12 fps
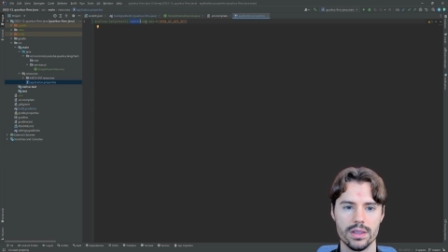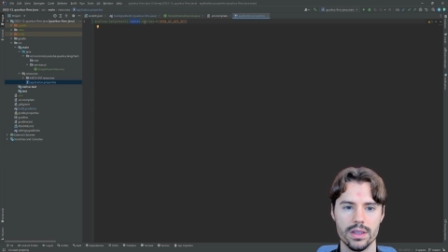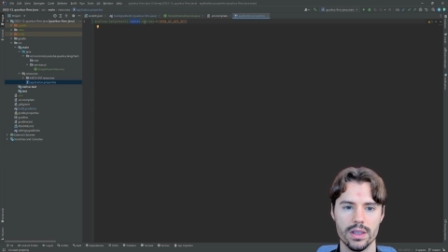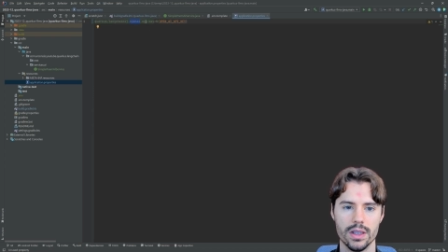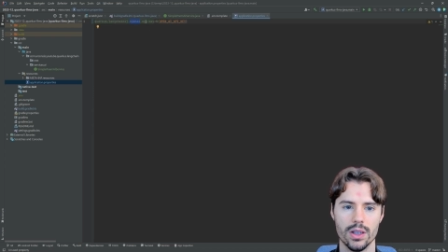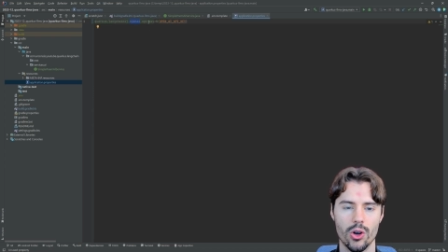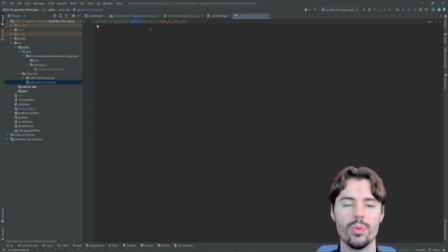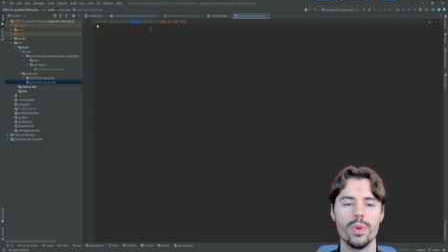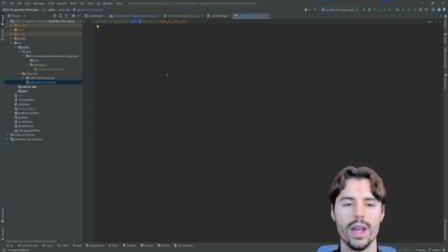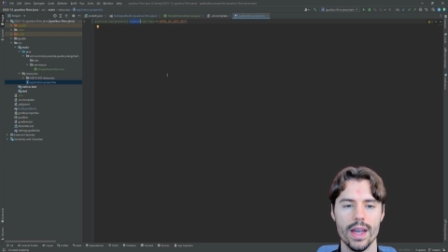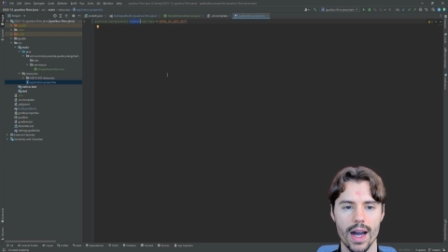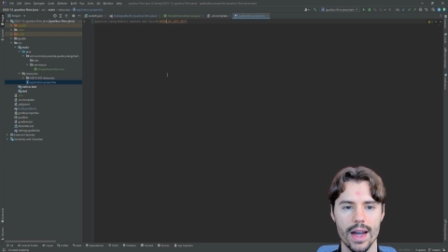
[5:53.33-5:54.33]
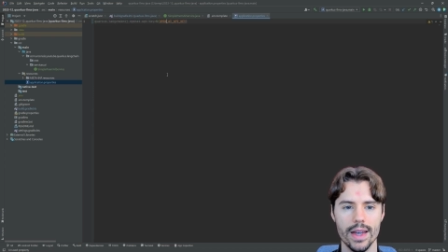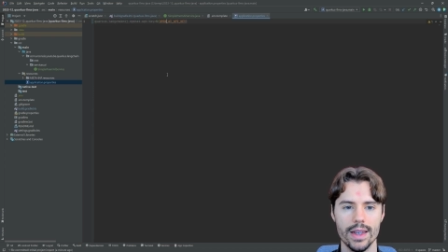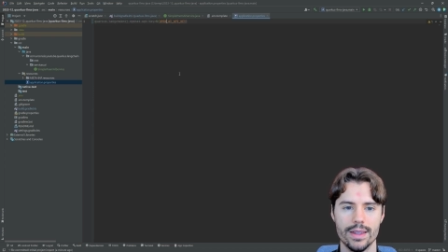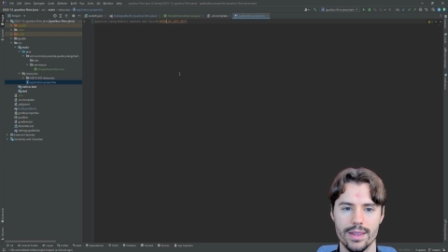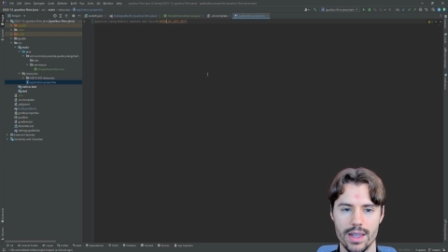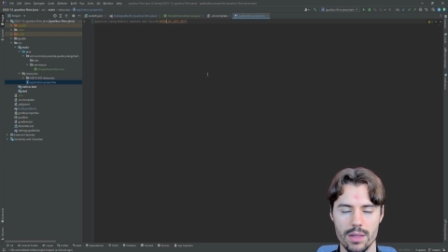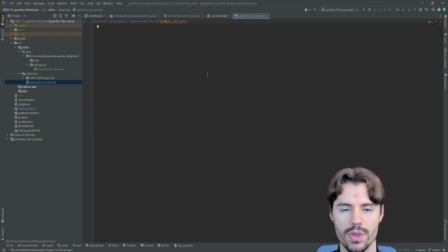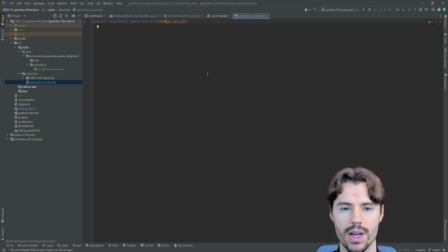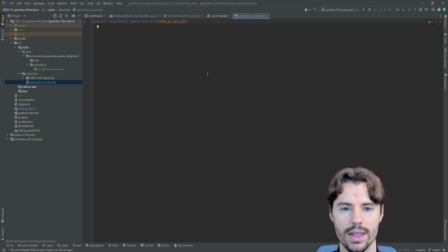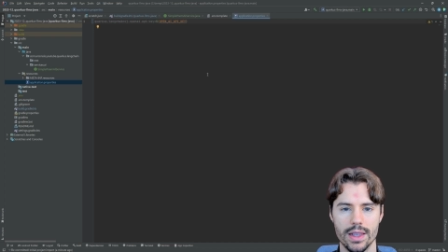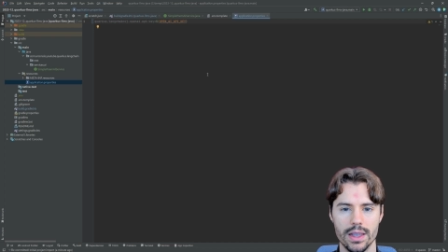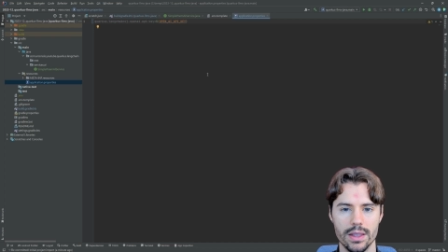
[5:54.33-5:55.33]
uh, OpenAI
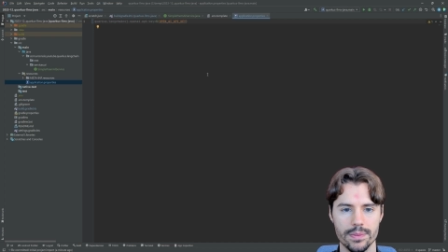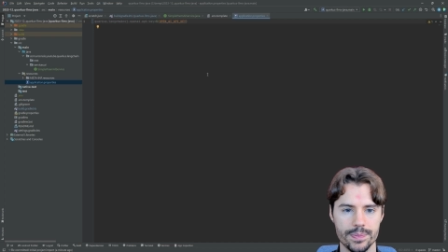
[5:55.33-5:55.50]
API key.